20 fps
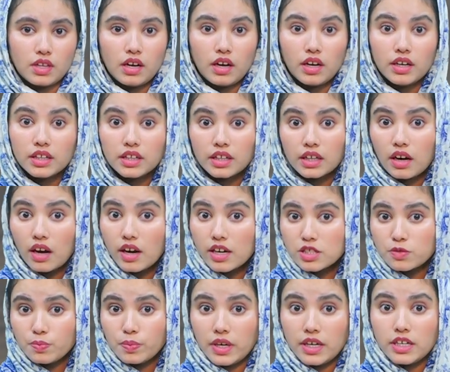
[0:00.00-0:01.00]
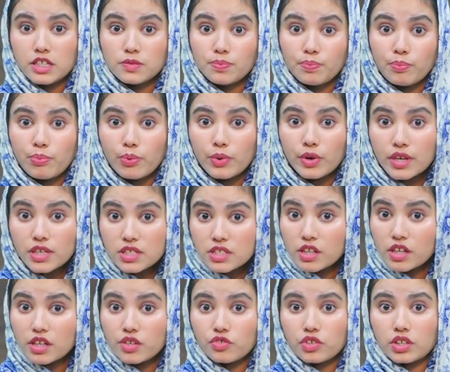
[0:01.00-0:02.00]
Her classmates praised
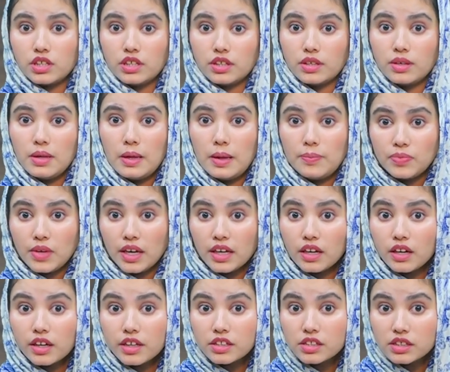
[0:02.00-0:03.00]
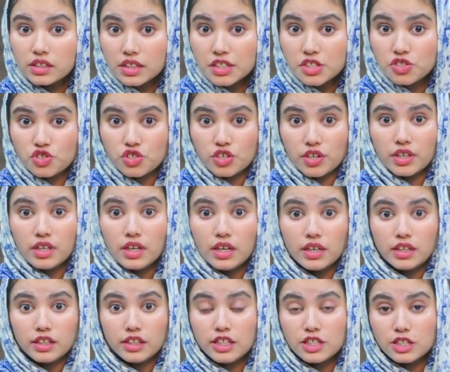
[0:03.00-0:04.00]
her work and her teacher
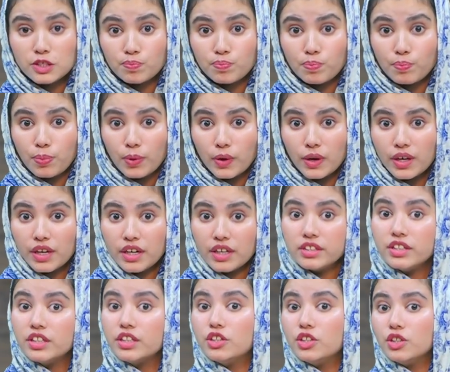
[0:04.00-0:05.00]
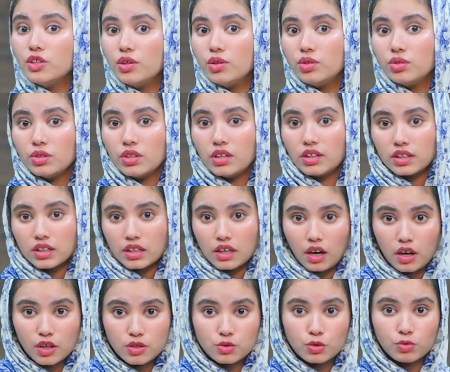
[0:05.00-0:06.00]
displayed it in the
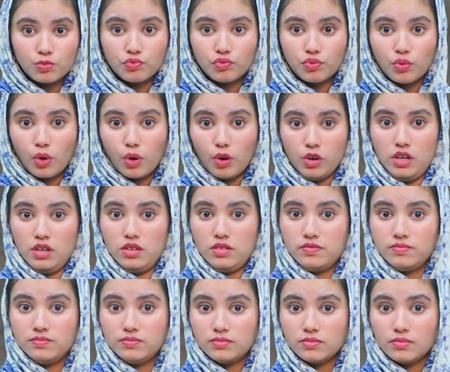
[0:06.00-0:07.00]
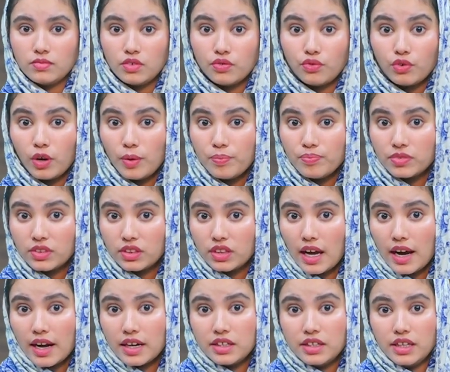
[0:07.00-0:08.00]
classroom wall. From
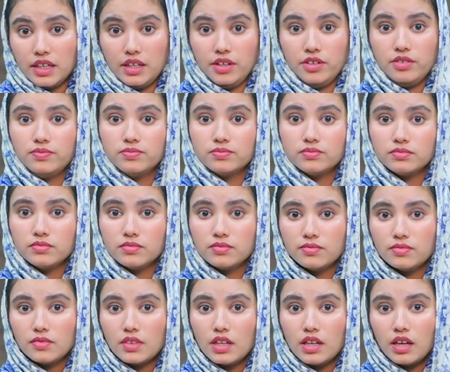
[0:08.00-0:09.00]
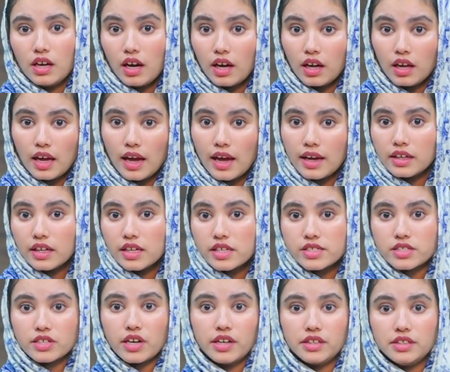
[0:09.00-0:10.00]
that day, Anna
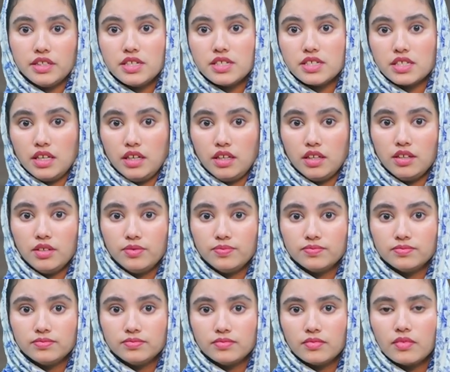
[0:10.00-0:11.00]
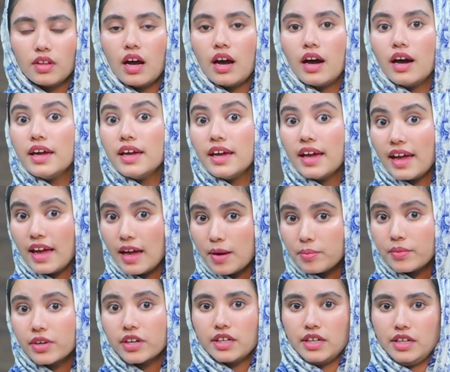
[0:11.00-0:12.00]
started saying, "I
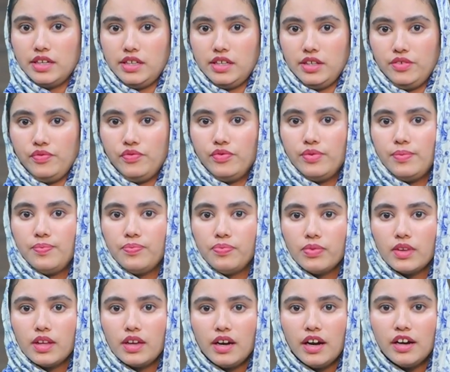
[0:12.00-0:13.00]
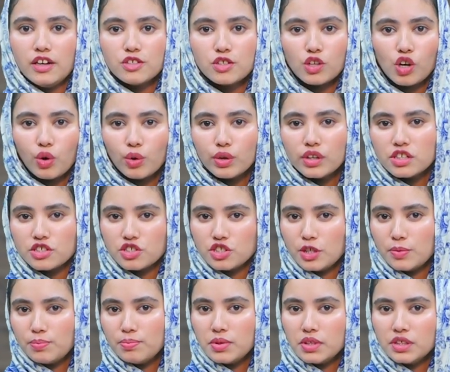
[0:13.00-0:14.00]
am creative," and slowly
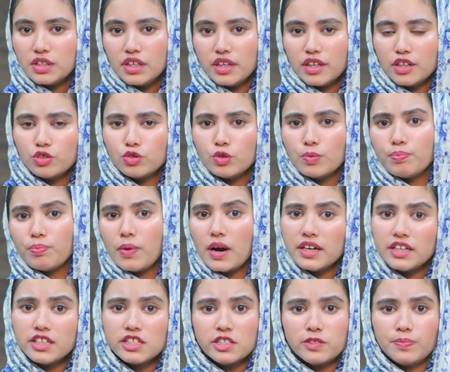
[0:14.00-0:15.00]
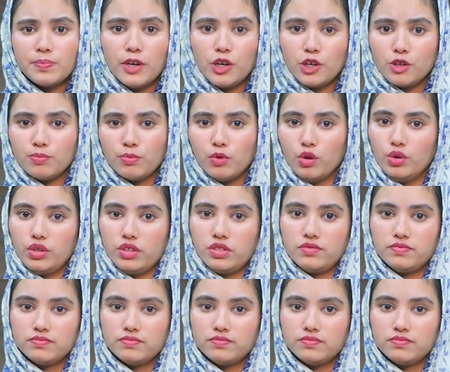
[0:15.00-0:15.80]
she began to participate more.